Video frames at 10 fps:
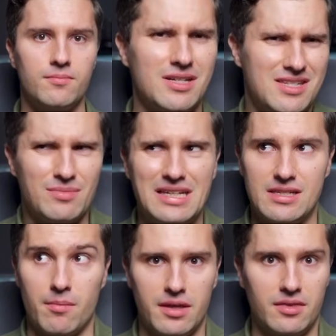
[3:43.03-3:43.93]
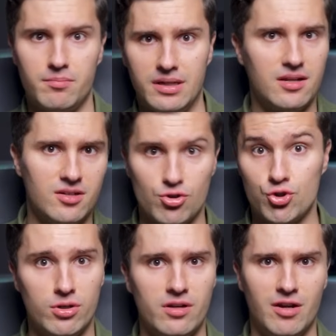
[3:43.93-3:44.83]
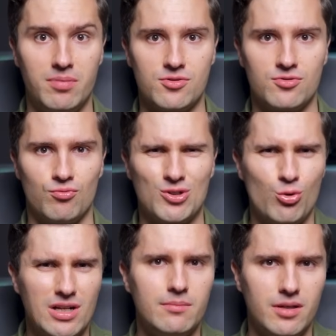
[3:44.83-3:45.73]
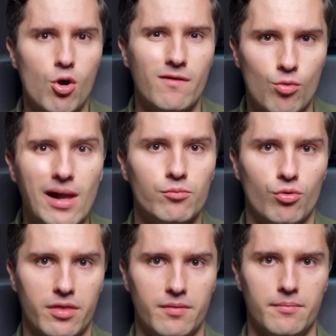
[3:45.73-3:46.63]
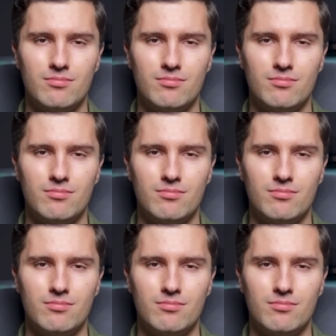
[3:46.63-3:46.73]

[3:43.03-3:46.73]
It's simply something that beginners or junior developers would quickly be overwhelmed with.